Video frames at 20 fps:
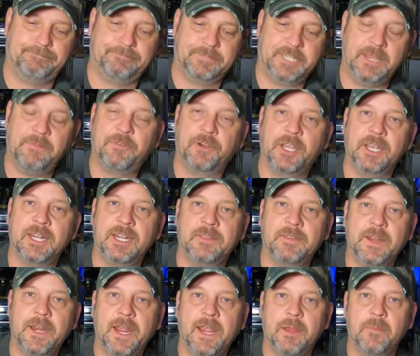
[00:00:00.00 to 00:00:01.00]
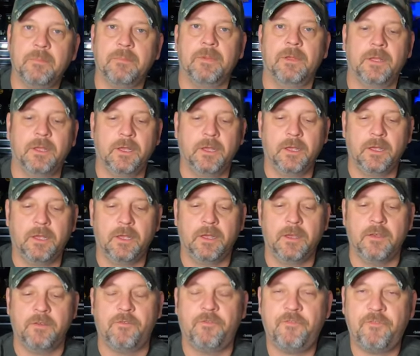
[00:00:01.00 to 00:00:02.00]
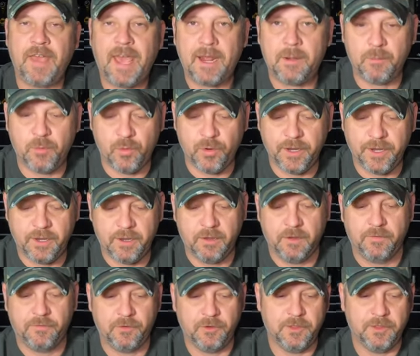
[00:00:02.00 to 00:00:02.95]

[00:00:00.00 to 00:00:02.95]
keep forgetting the name, FatBoy for